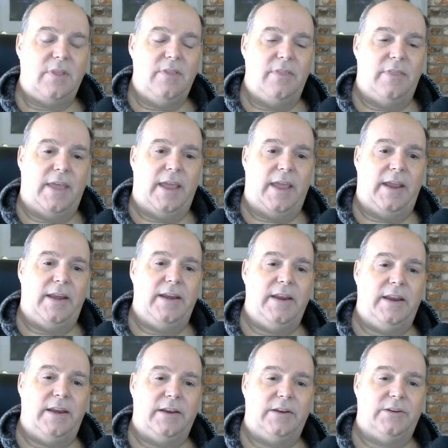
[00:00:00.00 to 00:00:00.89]
They
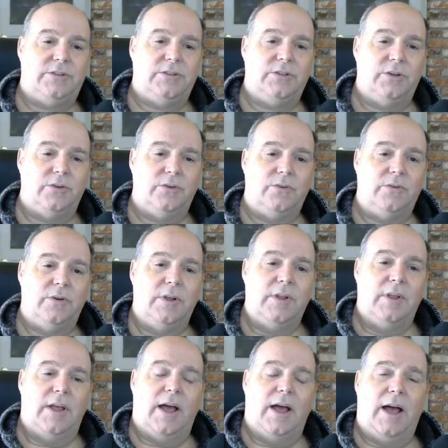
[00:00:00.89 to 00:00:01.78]
needed to
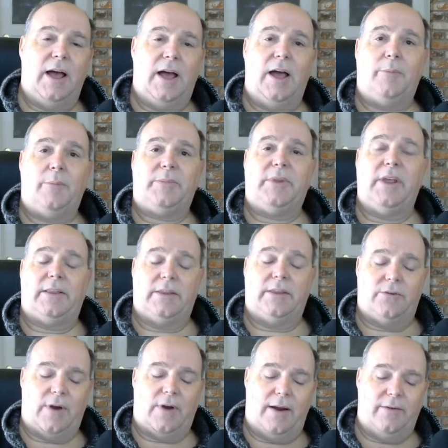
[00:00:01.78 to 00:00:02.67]
update
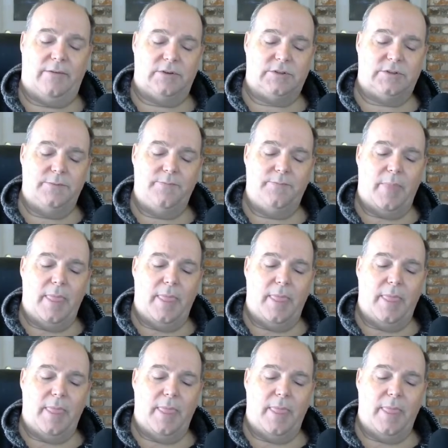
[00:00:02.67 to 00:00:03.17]
the drivers.